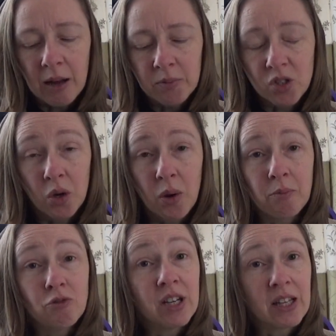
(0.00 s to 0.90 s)
So
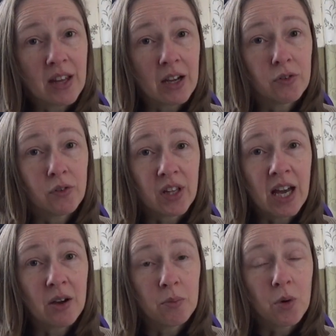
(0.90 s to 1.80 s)
I'm really thankful for
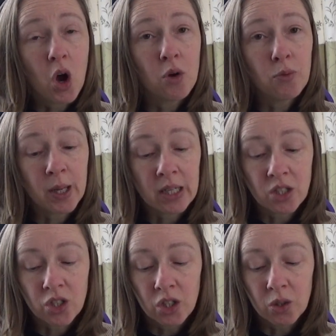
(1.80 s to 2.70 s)
that. Hoping
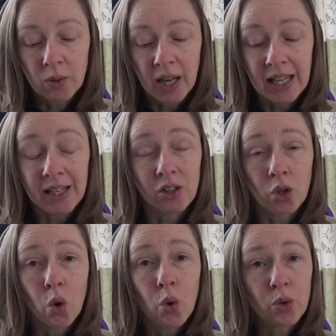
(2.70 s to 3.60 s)
to do like a little
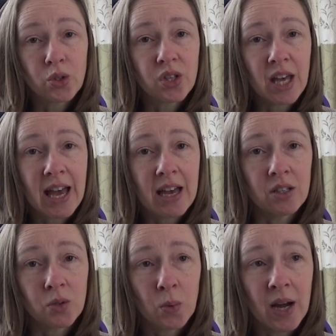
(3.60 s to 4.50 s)
course there
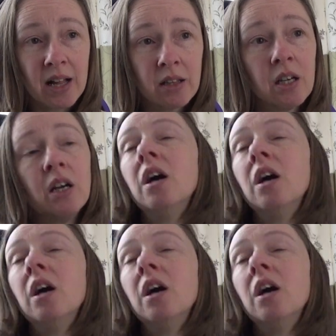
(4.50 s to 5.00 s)
as well.